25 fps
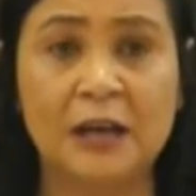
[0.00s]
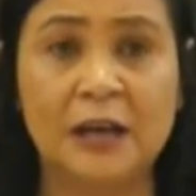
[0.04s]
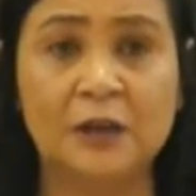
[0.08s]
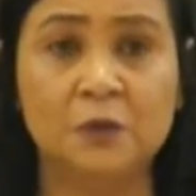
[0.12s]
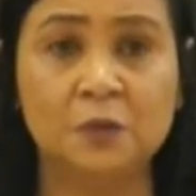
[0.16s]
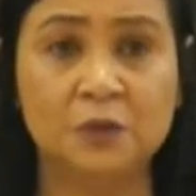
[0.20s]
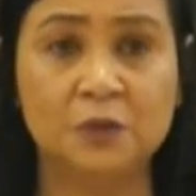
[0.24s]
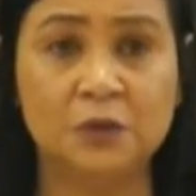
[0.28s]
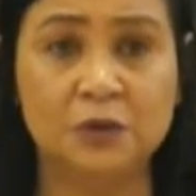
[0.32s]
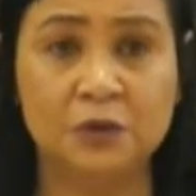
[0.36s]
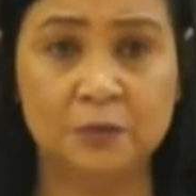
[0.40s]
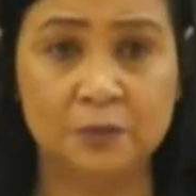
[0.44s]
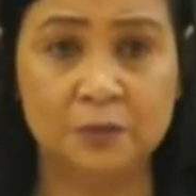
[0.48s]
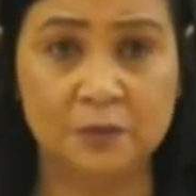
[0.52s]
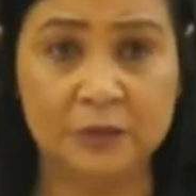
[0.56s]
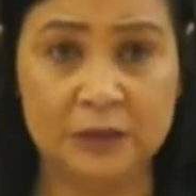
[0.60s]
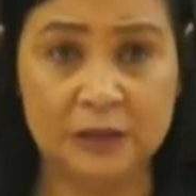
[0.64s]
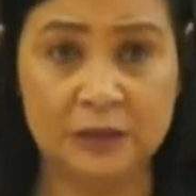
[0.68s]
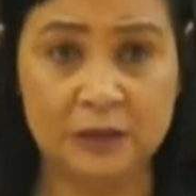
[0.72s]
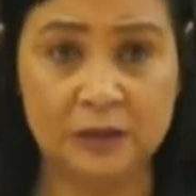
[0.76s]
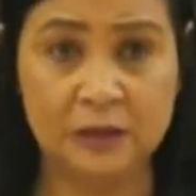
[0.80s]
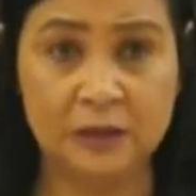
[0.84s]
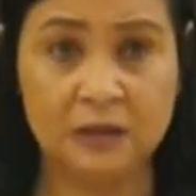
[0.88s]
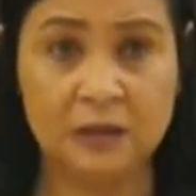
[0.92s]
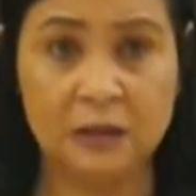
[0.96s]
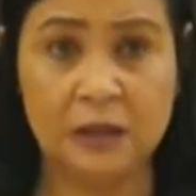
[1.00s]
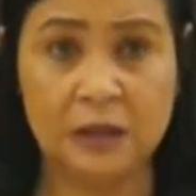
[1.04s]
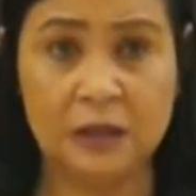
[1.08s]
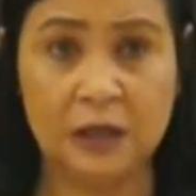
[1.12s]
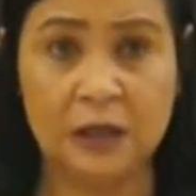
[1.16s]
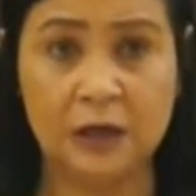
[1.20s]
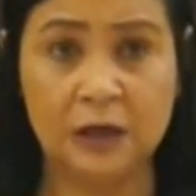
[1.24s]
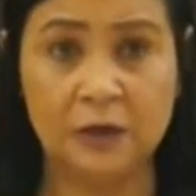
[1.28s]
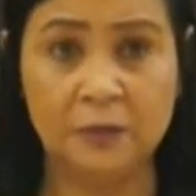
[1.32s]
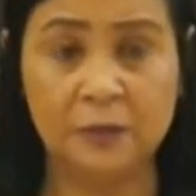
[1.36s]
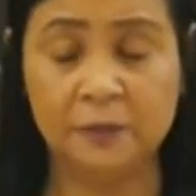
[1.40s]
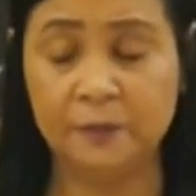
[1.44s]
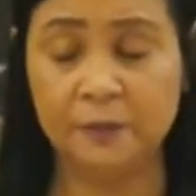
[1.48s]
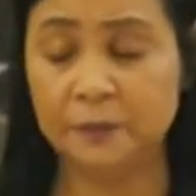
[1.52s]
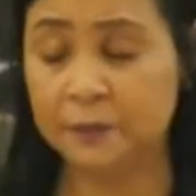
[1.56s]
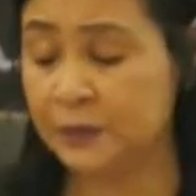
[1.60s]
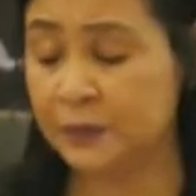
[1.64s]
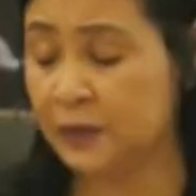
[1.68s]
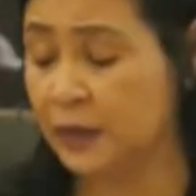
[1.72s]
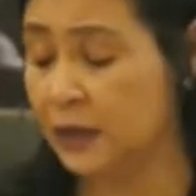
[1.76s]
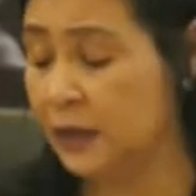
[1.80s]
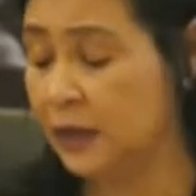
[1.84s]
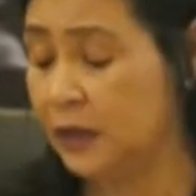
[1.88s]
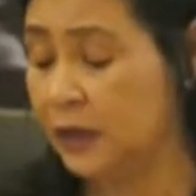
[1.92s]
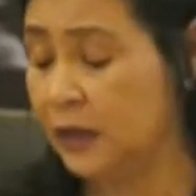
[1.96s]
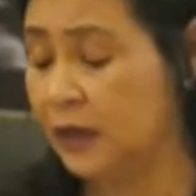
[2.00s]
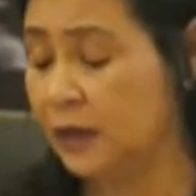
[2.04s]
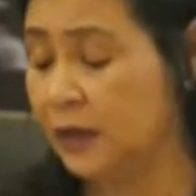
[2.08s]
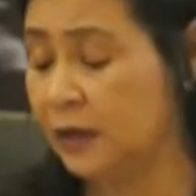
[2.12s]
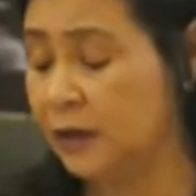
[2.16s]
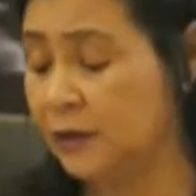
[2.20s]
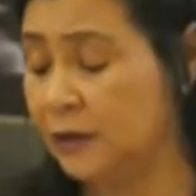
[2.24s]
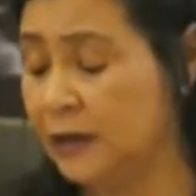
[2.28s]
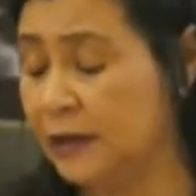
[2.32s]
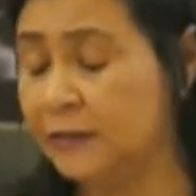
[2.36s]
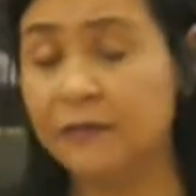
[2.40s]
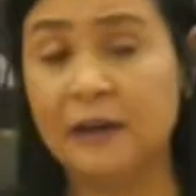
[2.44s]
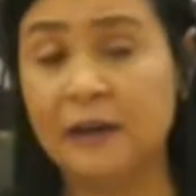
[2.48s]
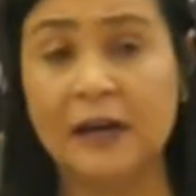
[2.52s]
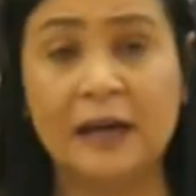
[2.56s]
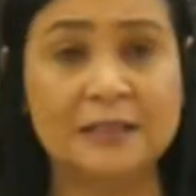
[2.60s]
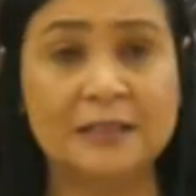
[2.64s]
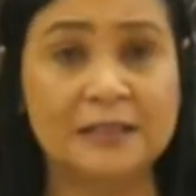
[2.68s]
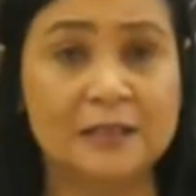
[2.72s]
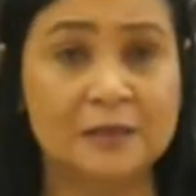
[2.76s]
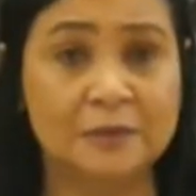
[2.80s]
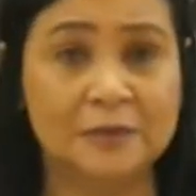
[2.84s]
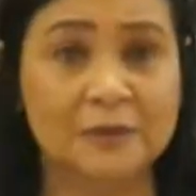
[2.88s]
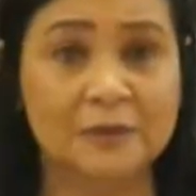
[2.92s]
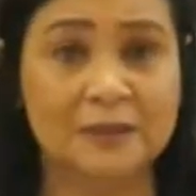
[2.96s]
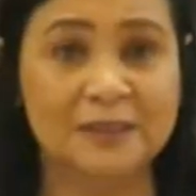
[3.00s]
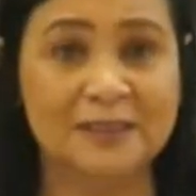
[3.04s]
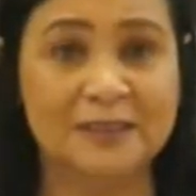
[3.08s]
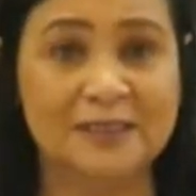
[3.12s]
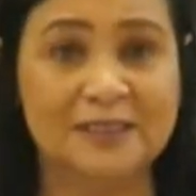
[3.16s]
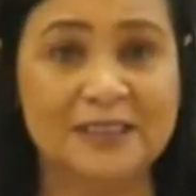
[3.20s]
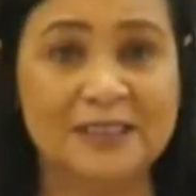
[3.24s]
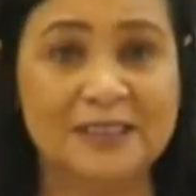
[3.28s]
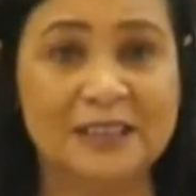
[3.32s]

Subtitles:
it wouldn't be advisable